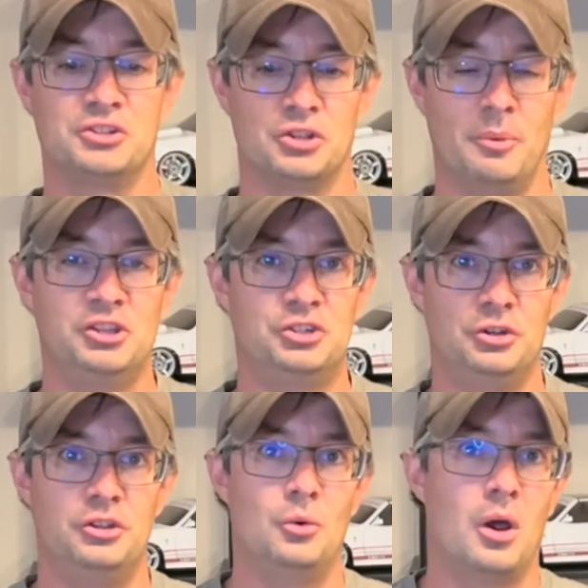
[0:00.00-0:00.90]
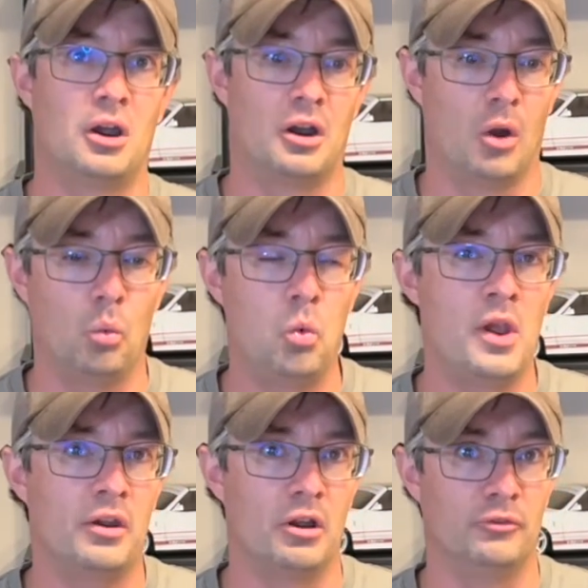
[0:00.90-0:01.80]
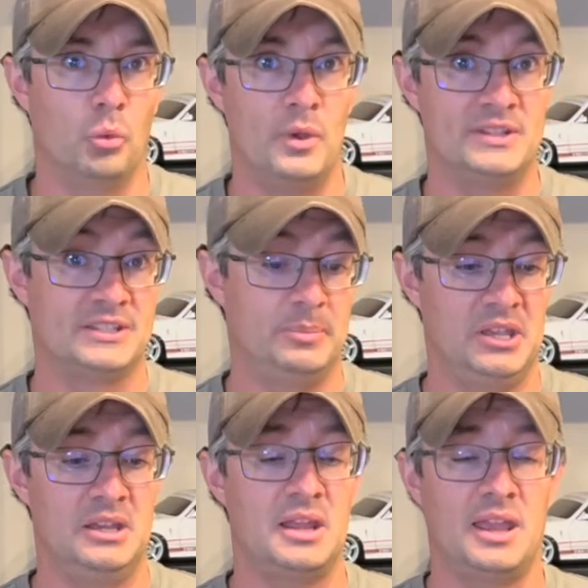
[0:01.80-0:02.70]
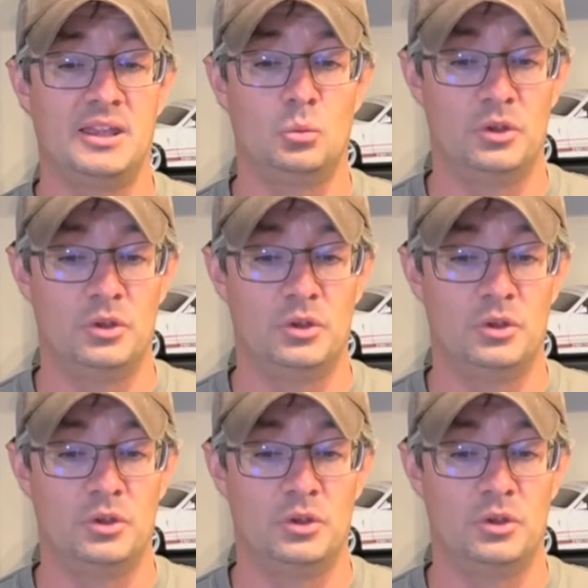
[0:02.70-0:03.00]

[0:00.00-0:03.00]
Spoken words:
So make sure you are aware of wind speed and wind